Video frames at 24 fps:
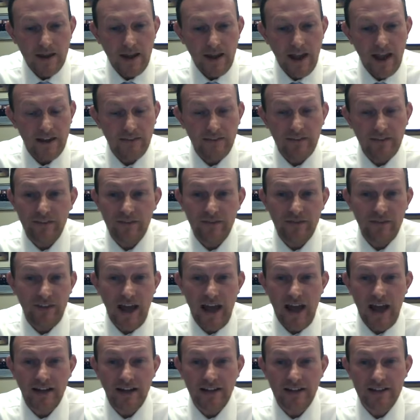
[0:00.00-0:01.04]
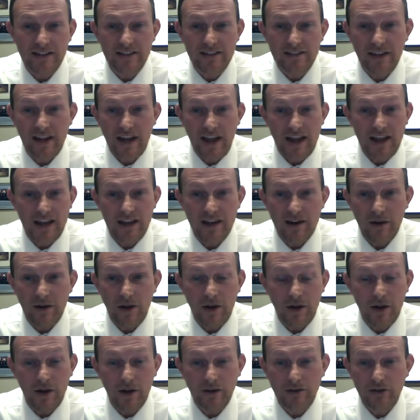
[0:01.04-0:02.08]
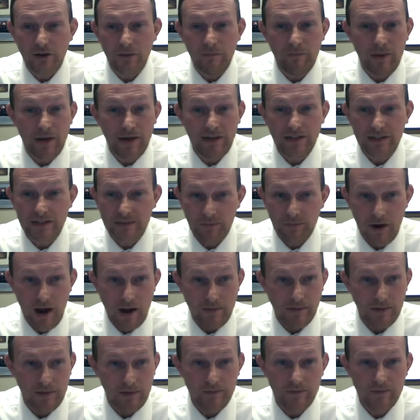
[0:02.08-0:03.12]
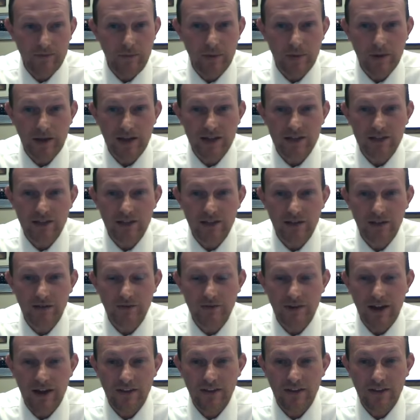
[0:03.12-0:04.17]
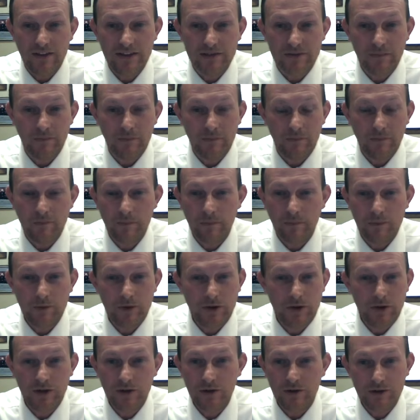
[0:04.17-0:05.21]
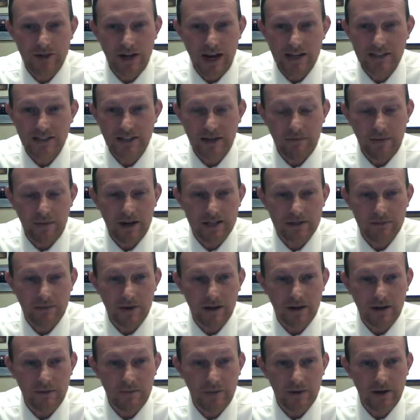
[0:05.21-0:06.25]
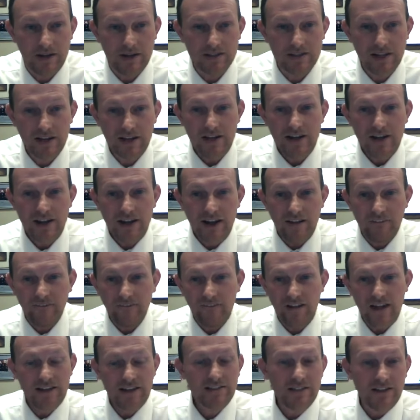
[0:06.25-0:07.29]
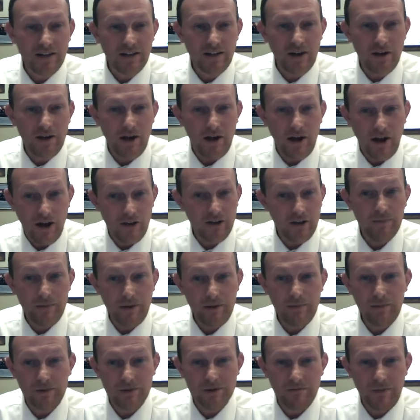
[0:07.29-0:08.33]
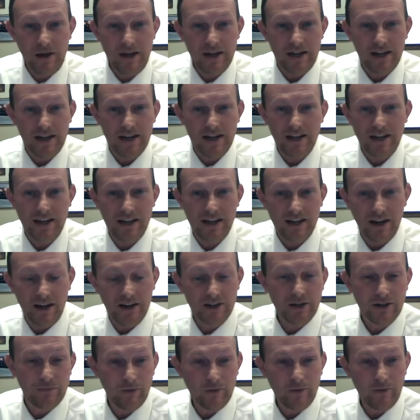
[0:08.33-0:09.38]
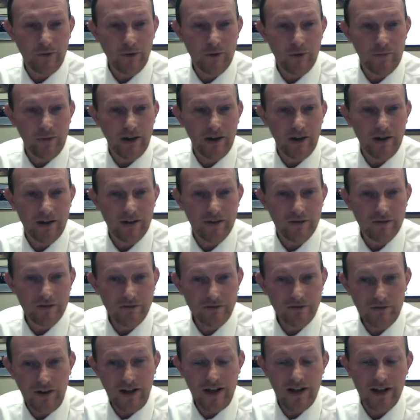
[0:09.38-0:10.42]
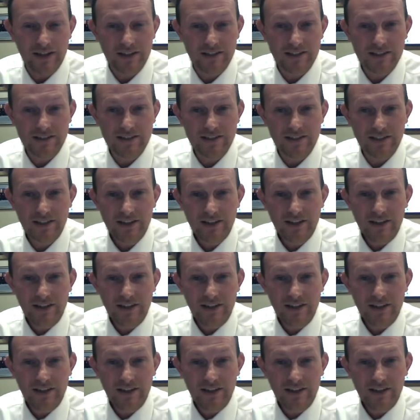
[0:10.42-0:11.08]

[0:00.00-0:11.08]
and that is a, a tremendous problem because you've got these huge asset management companies investing other people's money in underperforming funds,